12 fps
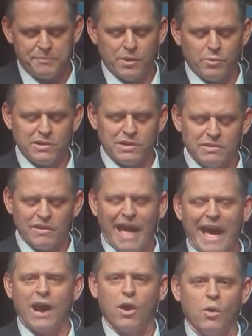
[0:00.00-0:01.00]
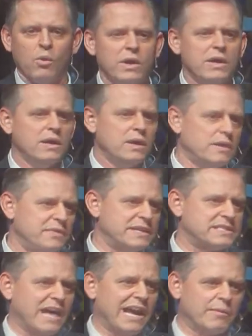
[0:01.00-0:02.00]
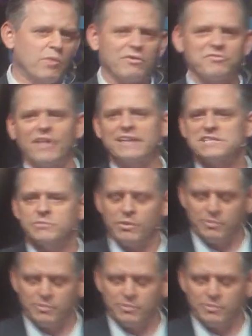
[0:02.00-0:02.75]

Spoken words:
that will allow this kind of more flexible